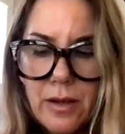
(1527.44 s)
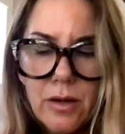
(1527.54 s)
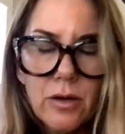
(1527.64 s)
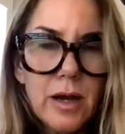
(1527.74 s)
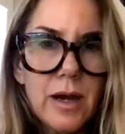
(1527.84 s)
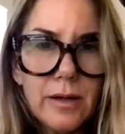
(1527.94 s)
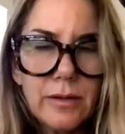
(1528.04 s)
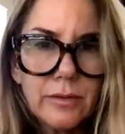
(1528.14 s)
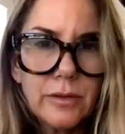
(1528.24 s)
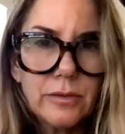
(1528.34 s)
or
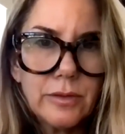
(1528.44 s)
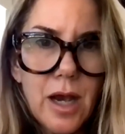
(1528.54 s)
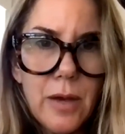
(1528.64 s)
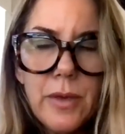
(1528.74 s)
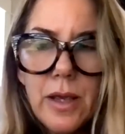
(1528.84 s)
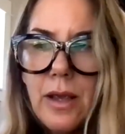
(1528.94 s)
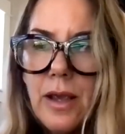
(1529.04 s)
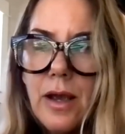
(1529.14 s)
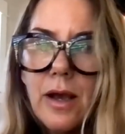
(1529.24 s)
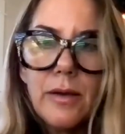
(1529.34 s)
a little cup,
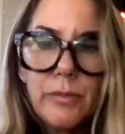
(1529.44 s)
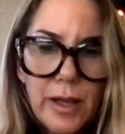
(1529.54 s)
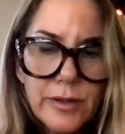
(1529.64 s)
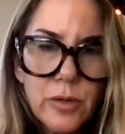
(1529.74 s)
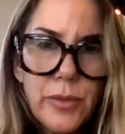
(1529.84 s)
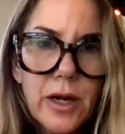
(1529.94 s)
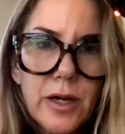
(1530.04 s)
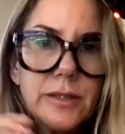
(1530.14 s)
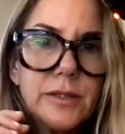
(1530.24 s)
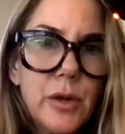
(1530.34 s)
plaster of
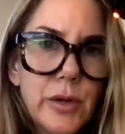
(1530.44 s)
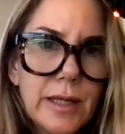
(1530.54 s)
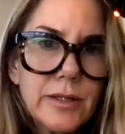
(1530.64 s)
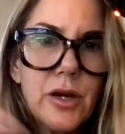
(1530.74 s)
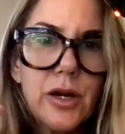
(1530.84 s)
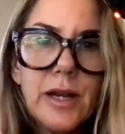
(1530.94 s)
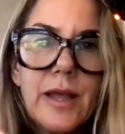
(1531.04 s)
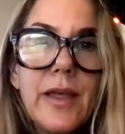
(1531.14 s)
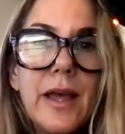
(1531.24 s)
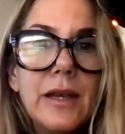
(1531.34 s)
Paris. So it gets hard.
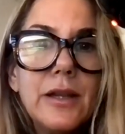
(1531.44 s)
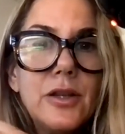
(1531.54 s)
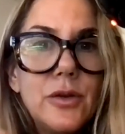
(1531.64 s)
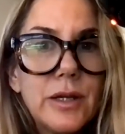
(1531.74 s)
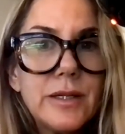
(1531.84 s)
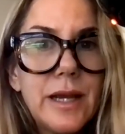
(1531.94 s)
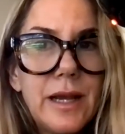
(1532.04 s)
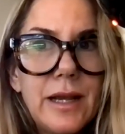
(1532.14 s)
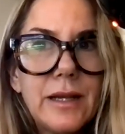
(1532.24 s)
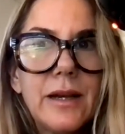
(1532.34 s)
And then you can
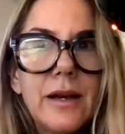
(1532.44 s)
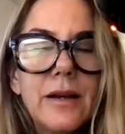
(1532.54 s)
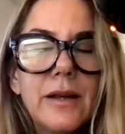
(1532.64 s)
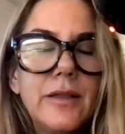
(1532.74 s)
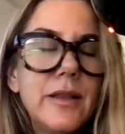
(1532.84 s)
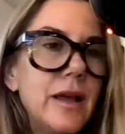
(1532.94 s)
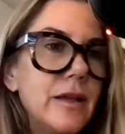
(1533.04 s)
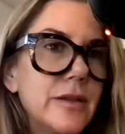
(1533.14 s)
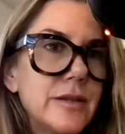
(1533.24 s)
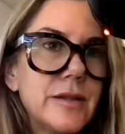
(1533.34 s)
take, and
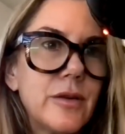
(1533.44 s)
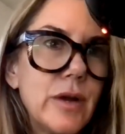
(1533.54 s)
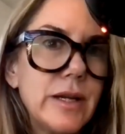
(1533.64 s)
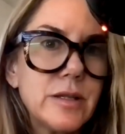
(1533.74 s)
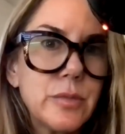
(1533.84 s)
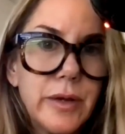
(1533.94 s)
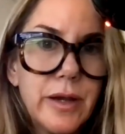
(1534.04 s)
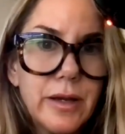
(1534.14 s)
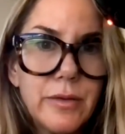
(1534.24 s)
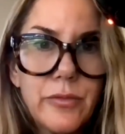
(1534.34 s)
this is a great
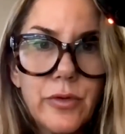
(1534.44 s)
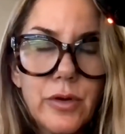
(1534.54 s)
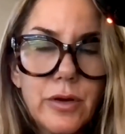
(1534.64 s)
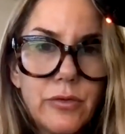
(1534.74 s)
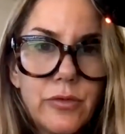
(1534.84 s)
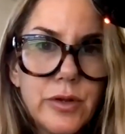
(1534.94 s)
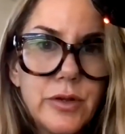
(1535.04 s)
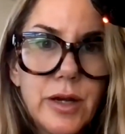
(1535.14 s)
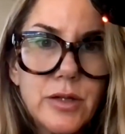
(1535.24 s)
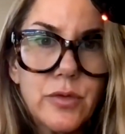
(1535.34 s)
display item for
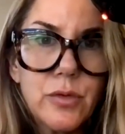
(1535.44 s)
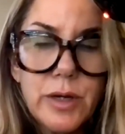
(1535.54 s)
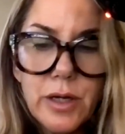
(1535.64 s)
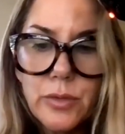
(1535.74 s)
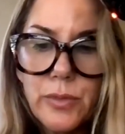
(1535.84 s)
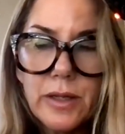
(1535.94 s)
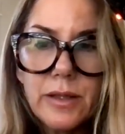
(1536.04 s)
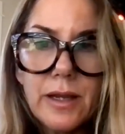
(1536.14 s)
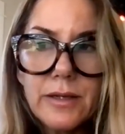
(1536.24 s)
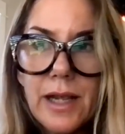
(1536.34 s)
you guys for windows,
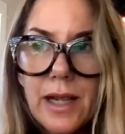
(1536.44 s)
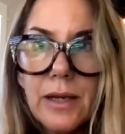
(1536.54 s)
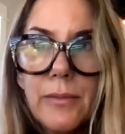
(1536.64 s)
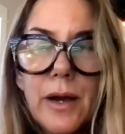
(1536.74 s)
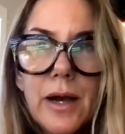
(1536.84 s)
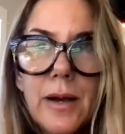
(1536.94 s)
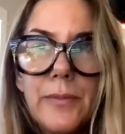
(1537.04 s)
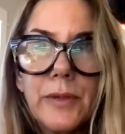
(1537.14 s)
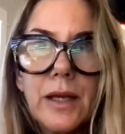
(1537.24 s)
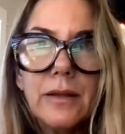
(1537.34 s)
but then take,
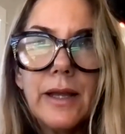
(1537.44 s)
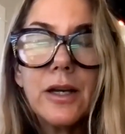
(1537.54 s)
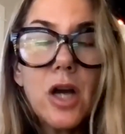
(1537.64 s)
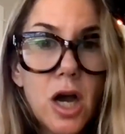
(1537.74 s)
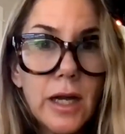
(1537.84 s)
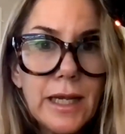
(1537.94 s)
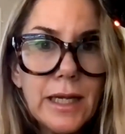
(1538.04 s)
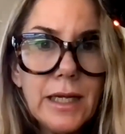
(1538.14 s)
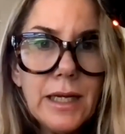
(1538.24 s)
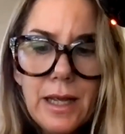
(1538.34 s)

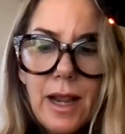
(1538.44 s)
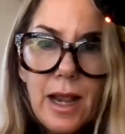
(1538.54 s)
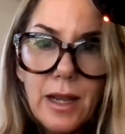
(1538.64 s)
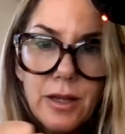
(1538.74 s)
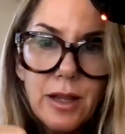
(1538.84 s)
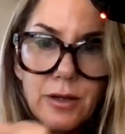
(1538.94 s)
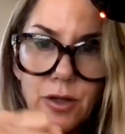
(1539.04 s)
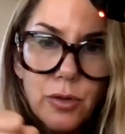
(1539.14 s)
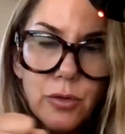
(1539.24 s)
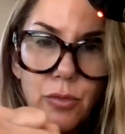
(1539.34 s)
caulking, and then
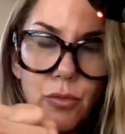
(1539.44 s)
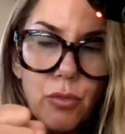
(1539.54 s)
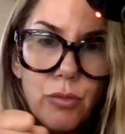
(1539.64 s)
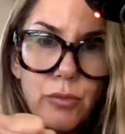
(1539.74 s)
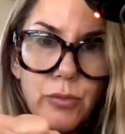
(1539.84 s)
you